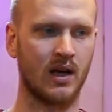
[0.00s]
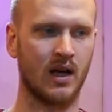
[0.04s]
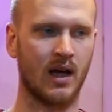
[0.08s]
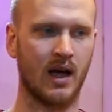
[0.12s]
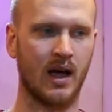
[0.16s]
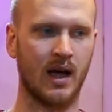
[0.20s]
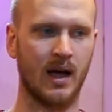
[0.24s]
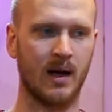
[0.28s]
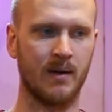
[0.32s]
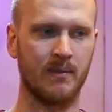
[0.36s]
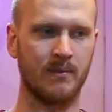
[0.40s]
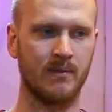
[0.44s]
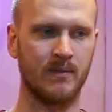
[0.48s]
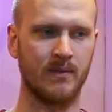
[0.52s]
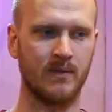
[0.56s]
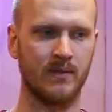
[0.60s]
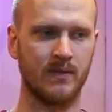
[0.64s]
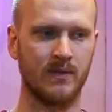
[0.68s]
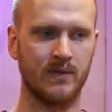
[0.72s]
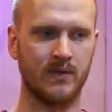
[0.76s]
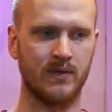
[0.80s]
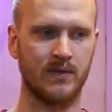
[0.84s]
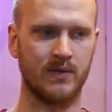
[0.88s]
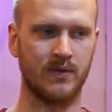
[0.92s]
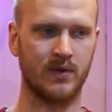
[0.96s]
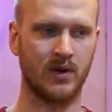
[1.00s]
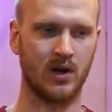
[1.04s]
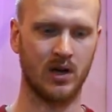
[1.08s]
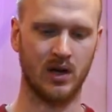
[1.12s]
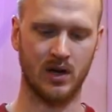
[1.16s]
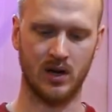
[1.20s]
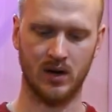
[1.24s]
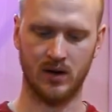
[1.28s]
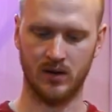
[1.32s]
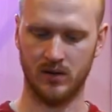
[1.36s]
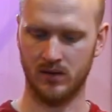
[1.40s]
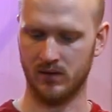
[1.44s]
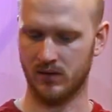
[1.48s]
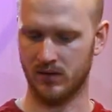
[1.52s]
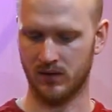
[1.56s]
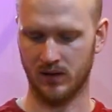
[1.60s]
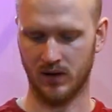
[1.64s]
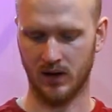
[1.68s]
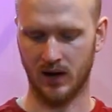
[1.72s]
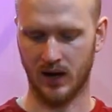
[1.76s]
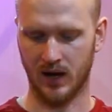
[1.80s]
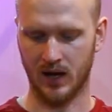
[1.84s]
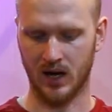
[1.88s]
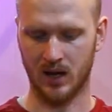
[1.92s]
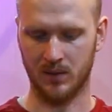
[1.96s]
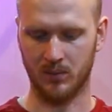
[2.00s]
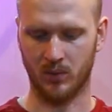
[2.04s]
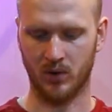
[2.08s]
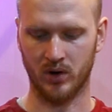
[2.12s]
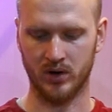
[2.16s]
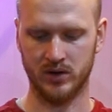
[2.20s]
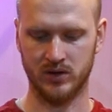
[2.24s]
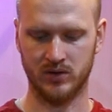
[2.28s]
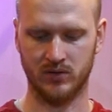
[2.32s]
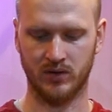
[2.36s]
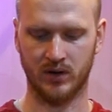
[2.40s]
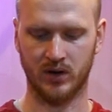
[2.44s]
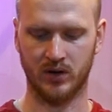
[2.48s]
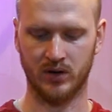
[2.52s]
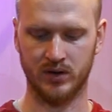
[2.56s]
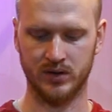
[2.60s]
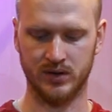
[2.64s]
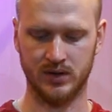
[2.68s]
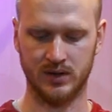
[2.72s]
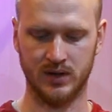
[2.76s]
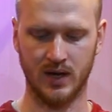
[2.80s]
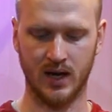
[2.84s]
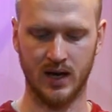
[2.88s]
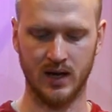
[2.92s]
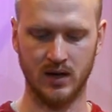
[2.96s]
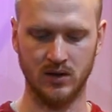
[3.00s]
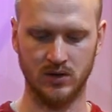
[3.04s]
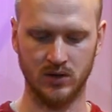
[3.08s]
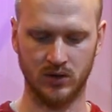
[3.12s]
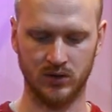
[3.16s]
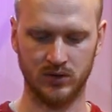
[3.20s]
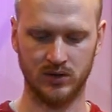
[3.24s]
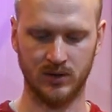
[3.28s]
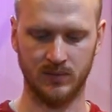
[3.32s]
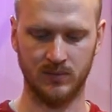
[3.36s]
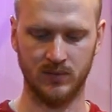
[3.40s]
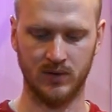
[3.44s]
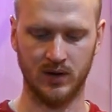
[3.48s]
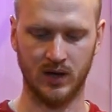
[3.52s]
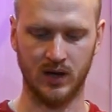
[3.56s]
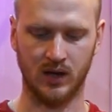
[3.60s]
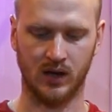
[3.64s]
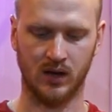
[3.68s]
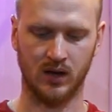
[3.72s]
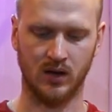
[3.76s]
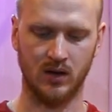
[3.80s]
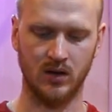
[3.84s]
for in-ear monitoring on a stage or something.